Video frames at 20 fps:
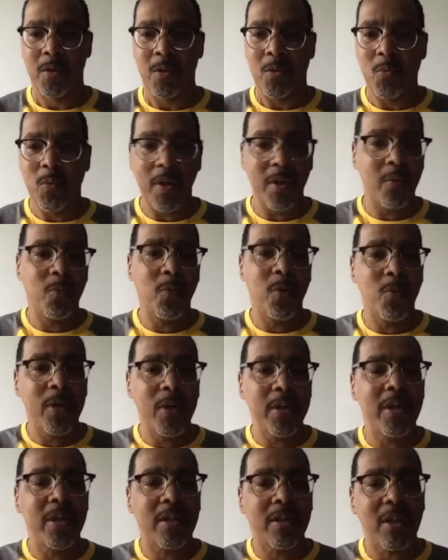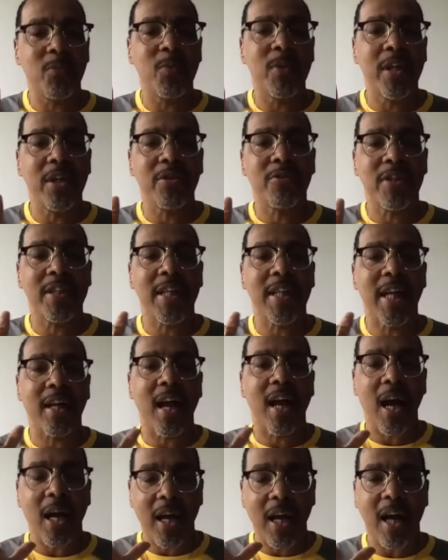Can we agree that
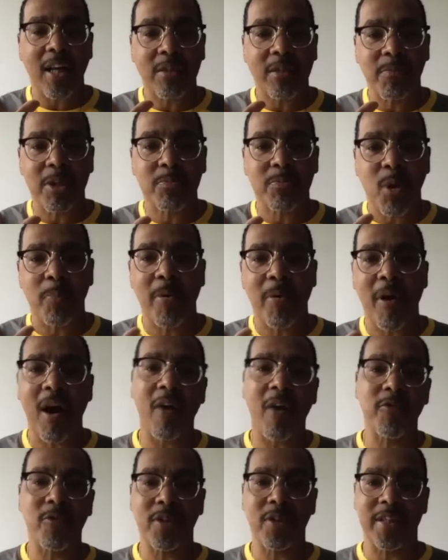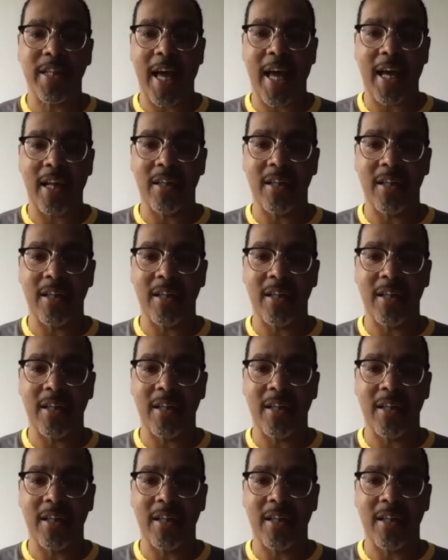our God is much more powerful than that?